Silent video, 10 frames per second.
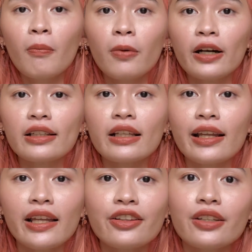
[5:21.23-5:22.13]
but
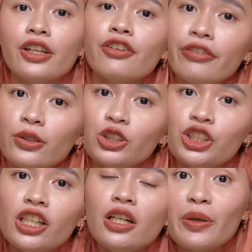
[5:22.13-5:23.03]
in the near
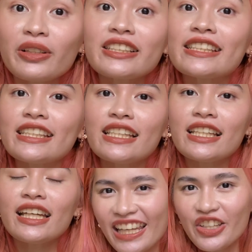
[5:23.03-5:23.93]
future, we will see.
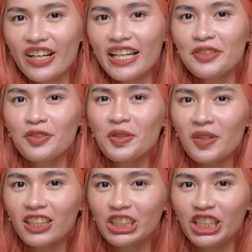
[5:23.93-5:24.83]
Thank you guys for
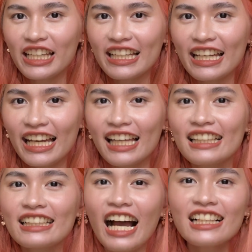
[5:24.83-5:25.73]
watching,
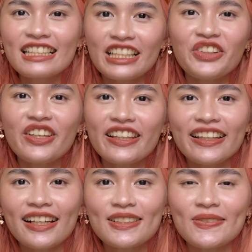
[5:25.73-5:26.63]
and I'll see you in
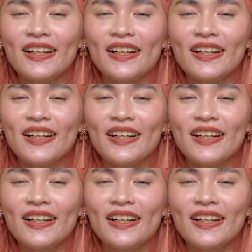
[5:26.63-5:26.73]
the next